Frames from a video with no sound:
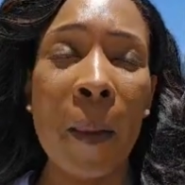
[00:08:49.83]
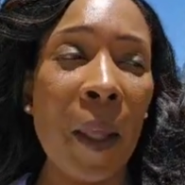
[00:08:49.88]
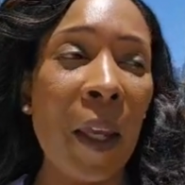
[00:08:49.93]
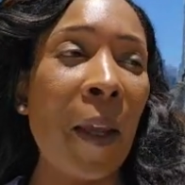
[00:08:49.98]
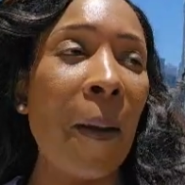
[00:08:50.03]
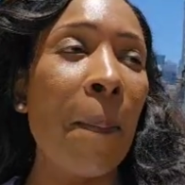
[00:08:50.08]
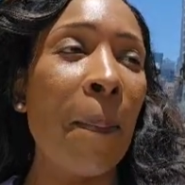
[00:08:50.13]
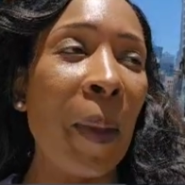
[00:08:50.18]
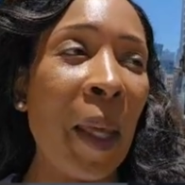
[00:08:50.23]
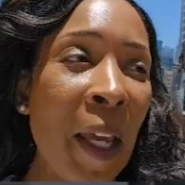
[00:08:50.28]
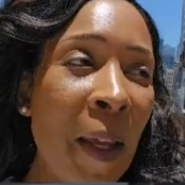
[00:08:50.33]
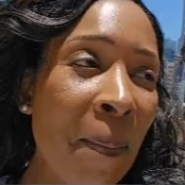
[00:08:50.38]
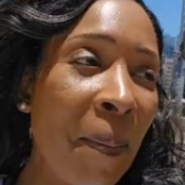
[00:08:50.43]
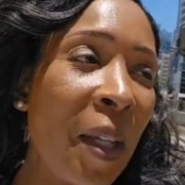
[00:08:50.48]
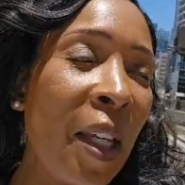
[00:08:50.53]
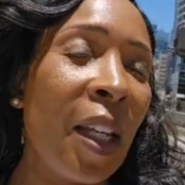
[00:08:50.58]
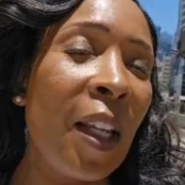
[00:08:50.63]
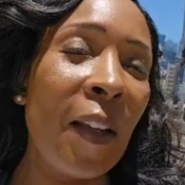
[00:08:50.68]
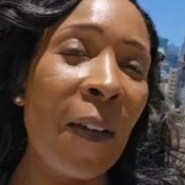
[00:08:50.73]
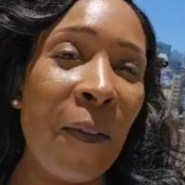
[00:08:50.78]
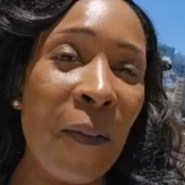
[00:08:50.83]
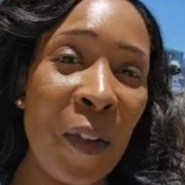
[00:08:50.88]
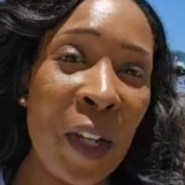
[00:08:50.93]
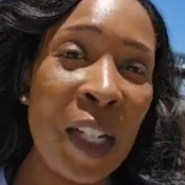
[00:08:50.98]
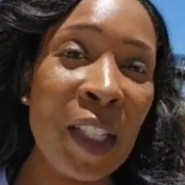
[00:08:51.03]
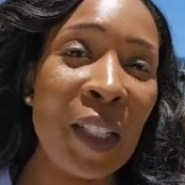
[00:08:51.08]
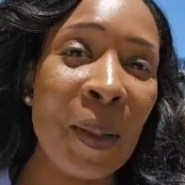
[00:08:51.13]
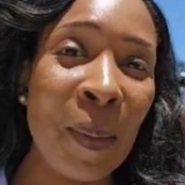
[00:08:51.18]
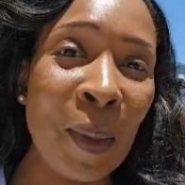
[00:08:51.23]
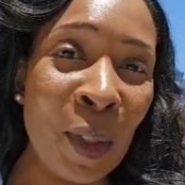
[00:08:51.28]
it may be
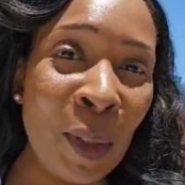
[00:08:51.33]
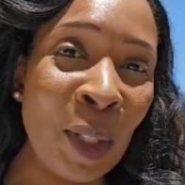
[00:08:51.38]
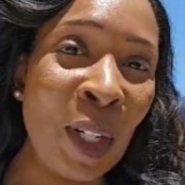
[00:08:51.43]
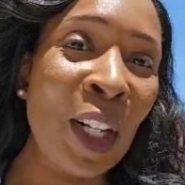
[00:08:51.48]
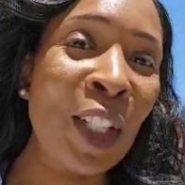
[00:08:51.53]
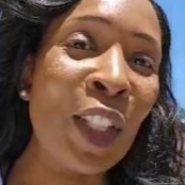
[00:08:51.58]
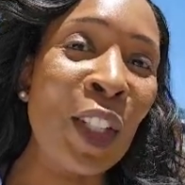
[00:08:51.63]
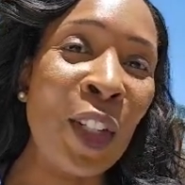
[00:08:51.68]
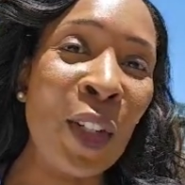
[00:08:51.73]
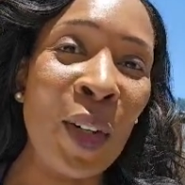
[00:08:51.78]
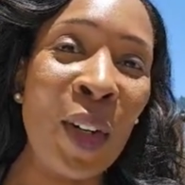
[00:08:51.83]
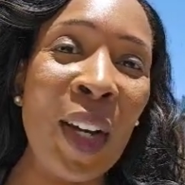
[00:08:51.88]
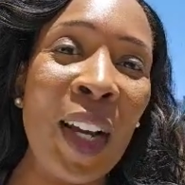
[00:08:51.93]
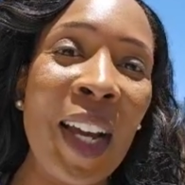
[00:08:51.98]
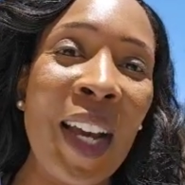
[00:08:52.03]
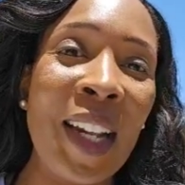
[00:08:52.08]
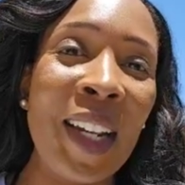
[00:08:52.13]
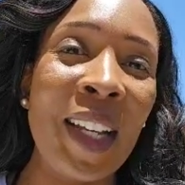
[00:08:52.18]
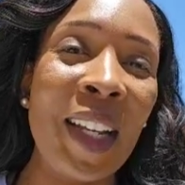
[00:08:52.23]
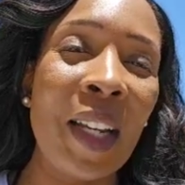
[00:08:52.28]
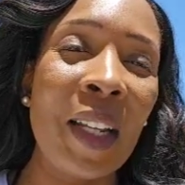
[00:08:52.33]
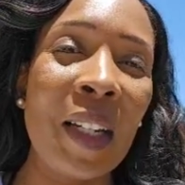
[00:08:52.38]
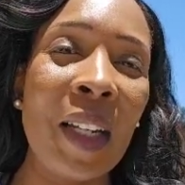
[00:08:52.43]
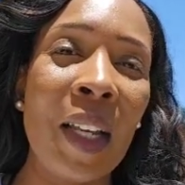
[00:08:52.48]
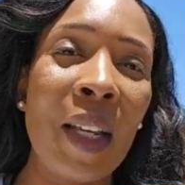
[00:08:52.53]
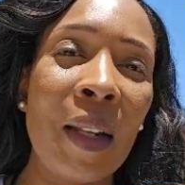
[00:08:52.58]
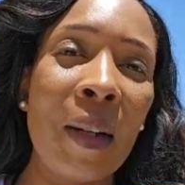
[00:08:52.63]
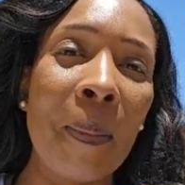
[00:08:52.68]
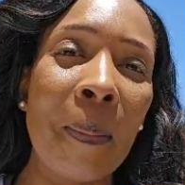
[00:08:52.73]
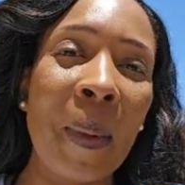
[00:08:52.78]
feasible to go ahead
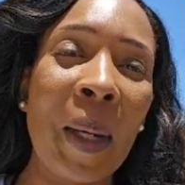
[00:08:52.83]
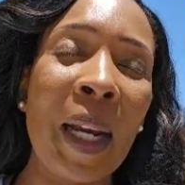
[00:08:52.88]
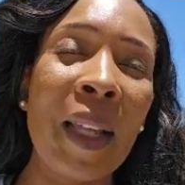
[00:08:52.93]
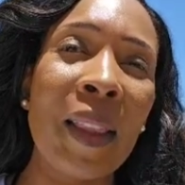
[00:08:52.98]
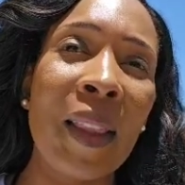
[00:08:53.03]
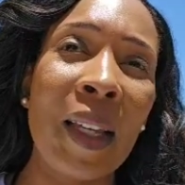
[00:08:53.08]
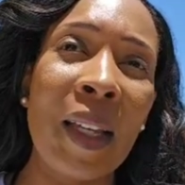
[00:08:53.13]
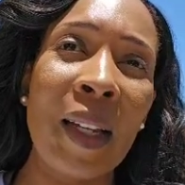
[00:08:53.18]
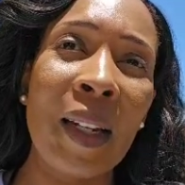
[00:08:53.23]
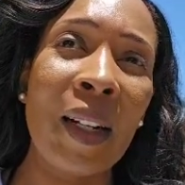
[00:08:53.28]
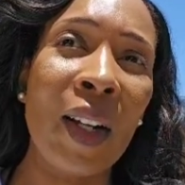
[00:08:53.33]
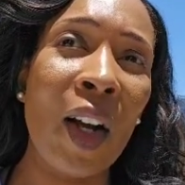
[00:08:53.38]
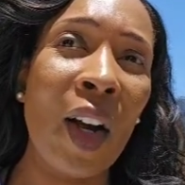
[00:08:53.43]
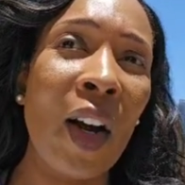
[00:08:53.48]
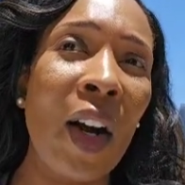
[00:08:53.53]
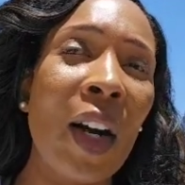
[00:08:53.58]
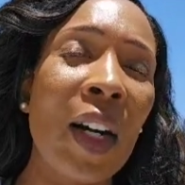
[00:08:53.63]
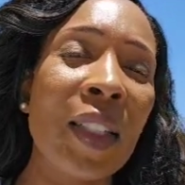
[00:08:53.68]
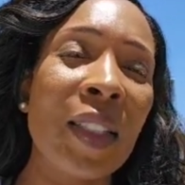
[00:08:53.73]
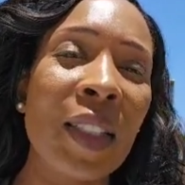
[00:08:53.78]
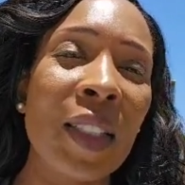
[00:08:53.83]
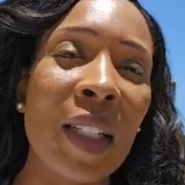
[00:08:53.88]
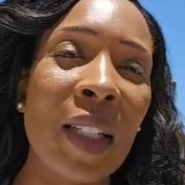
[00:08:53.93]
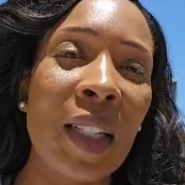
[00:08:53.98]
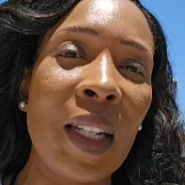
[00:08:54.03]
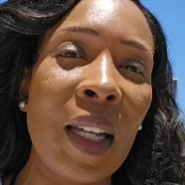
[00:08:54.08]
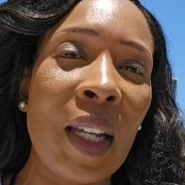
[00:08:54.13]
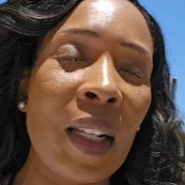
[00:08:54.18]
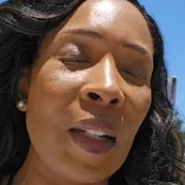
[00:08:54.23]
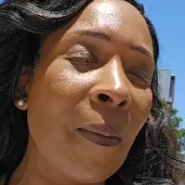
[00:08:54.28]
and bite that cost
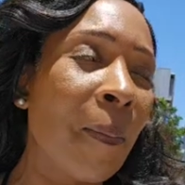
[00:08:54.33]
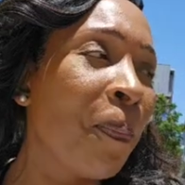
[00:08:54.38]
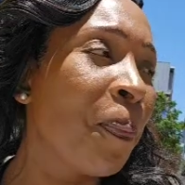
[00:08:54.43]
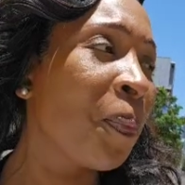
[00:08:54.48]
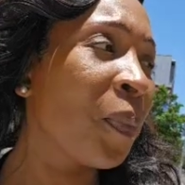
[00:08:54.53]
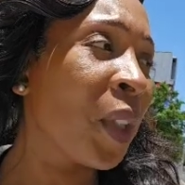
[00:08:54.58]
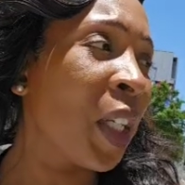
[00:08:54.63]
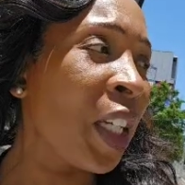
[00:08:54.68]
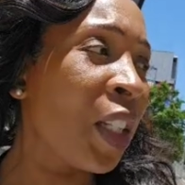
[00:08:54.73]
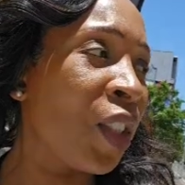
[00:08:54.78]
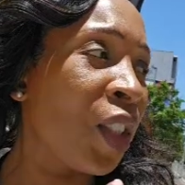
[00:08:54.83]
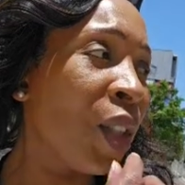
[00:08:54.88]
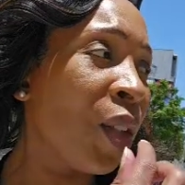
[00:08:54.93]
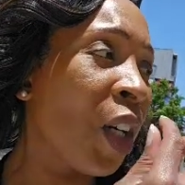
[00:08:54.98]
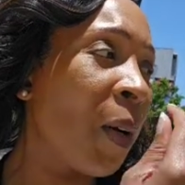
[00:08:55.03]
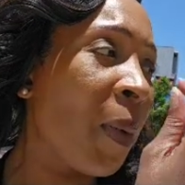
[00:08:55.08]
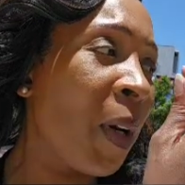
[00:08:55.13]
and do it.